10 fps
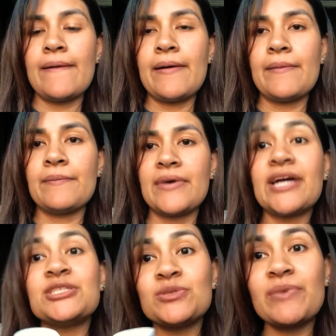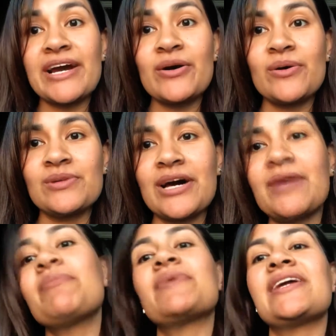Um, I do buy a whole
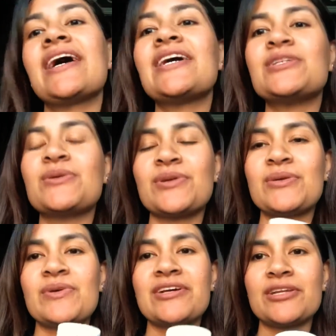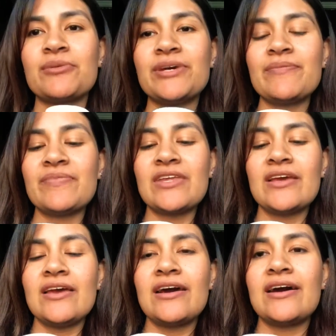lot, but I only wear a little bit.
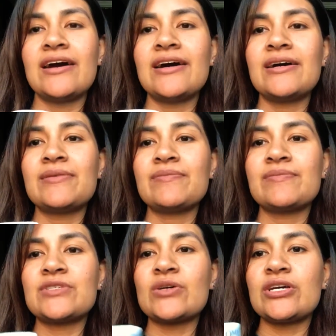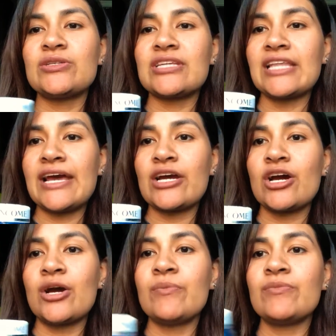Um, so I use the
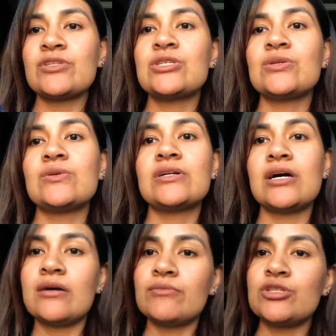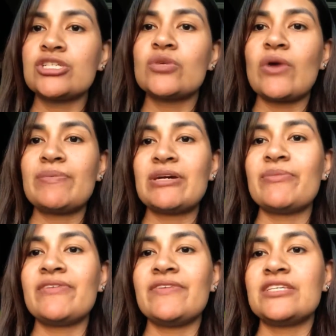Lancome to um, usually wipe down
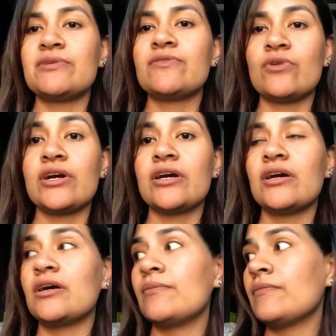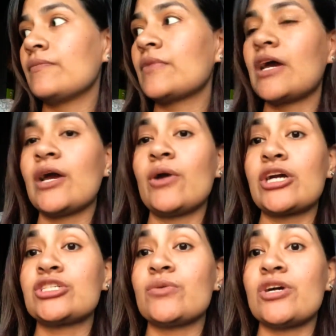my face before uh, I
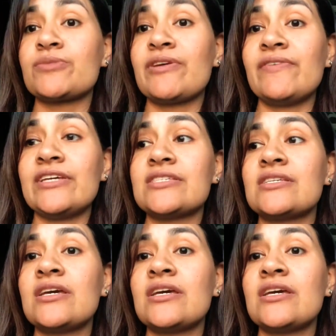actually wash my face.